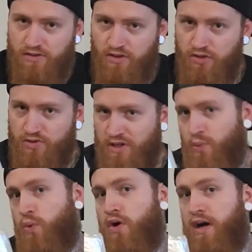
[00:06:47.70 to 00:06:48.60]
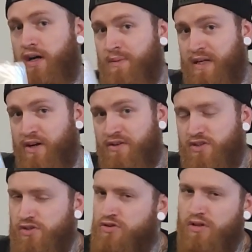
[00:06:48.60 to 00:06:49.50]
So you'll see why I'm carrying this,
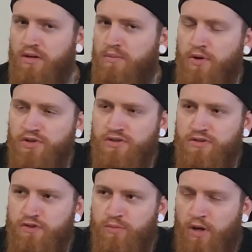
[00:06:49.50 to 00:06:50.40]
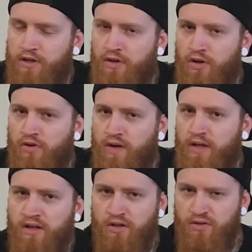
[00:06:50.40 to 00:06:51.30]
because most of you might know
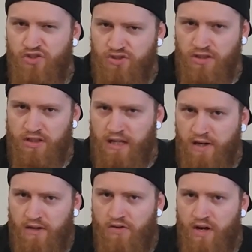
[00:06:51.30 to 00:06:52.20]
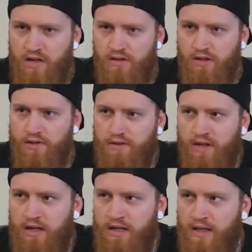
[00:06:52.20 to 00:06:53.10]
already, I don't usually carry ground cloth.
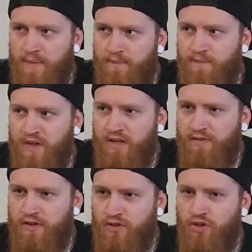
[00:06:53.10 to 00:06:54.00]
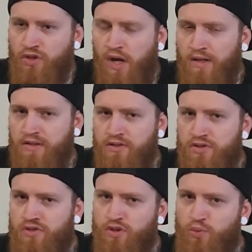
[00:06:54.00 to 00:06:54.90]
If I do, it's
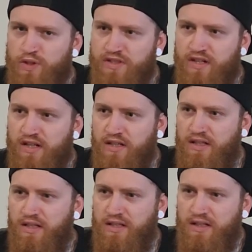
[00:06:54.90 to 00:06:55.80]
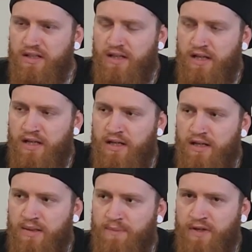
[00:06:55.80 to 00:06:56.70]
usually in the winter,
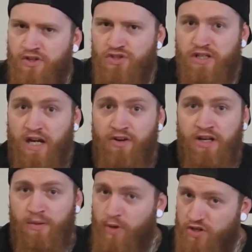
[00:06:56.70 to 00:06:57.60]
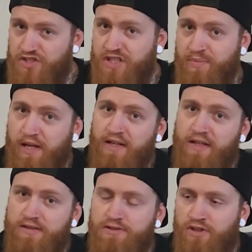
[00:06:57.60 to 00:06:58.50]
and I usually carry an emergency
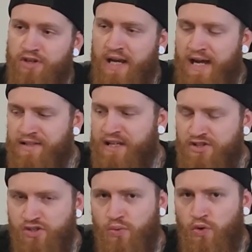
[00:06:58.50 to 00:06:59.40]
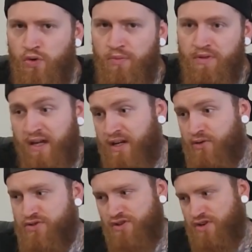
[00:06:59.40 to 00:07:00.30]
blanket, so it adds extra warmth and
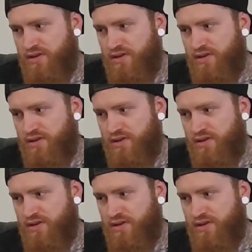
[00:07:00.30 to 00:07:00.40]
also